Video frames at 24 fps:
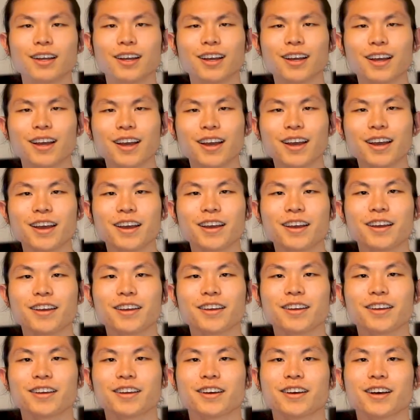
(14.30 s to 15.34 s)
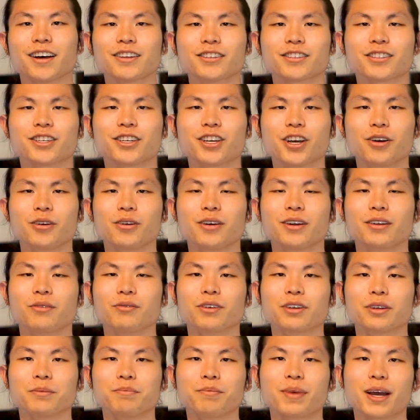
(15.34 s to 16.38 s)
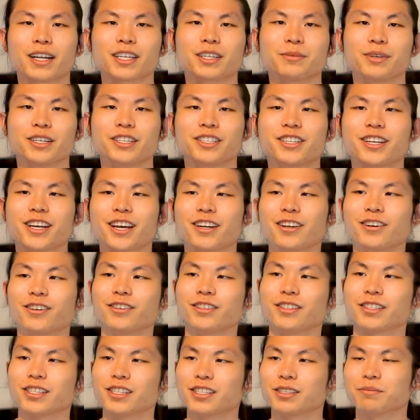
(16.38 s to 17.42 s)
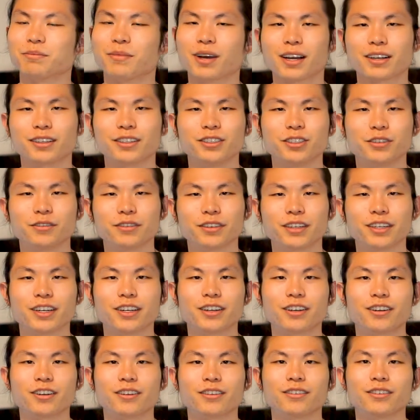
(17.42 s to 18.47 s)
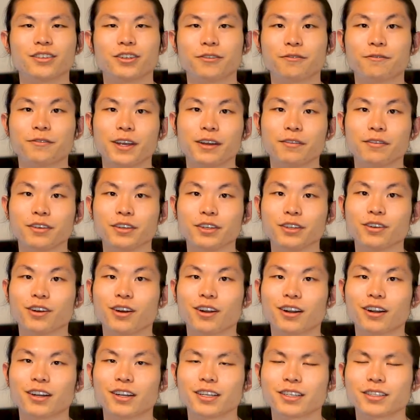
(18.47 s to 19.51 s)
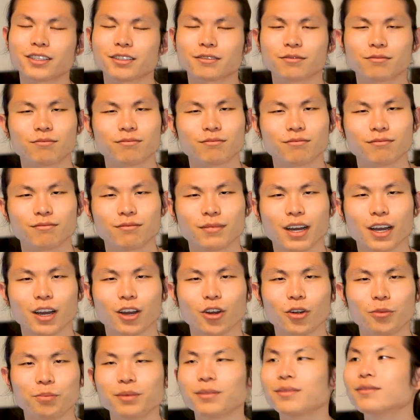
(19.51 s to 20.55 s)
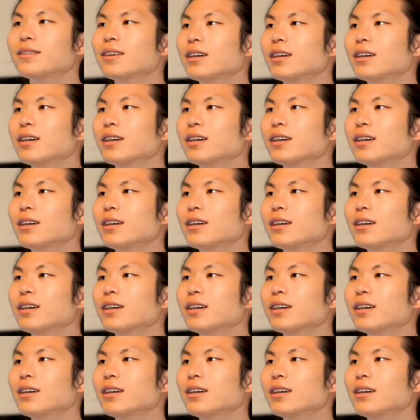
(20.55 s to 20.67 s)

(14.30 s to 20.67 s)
Hey, how's it going? Welcome back to my channel. This is Macklin over here, your favorite new artist, I hope.